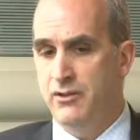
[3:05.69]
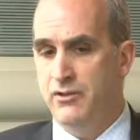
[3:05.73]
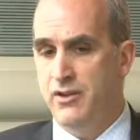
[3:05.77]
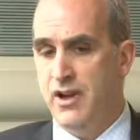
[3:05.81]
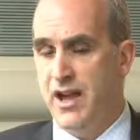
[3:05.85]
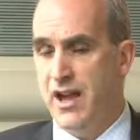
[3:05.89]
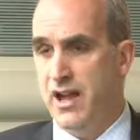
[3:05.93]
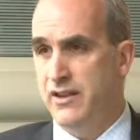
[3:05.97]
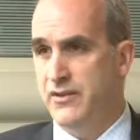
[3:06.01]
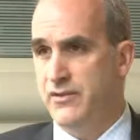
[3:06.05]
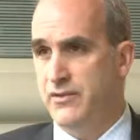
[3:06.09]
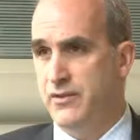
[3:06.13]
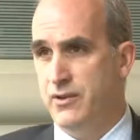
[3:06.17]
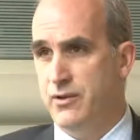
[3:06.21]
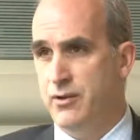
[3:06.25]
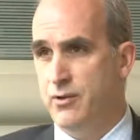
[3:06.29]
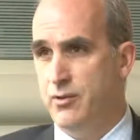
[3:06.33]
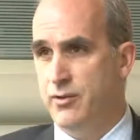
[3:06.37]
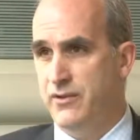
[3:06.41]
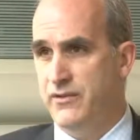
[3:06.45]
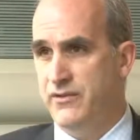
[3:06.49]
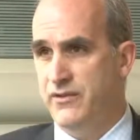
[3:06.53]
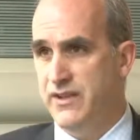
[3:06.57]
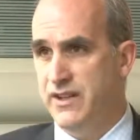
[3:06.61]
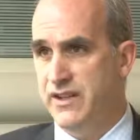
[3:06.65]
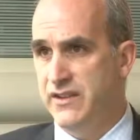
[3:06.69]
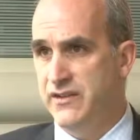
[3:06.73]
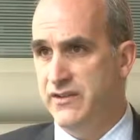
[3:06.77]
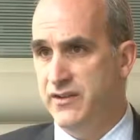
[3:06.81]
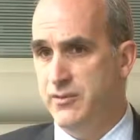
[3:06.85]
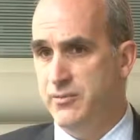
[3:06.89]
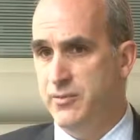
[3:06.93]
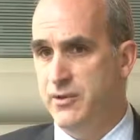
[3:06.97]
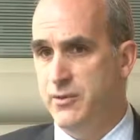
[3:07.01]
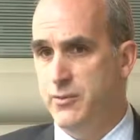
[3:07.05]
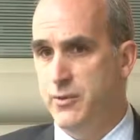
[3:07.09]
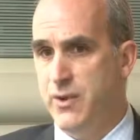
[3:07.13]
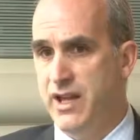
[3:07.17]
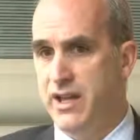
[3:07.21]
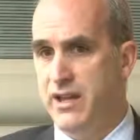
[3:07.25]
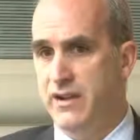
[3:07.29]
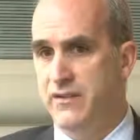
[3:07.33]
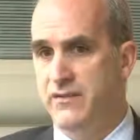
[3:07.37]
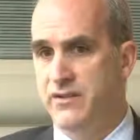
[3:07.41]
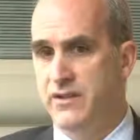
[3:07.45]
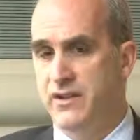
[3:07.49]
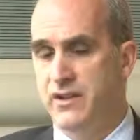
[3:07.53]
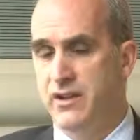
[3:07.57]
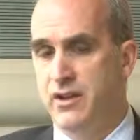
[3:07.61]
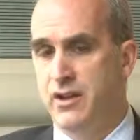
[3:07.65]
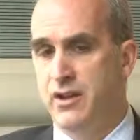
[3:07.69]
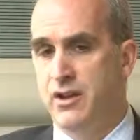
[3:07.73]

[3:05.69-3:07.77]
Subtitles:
ask for court fees to be waived.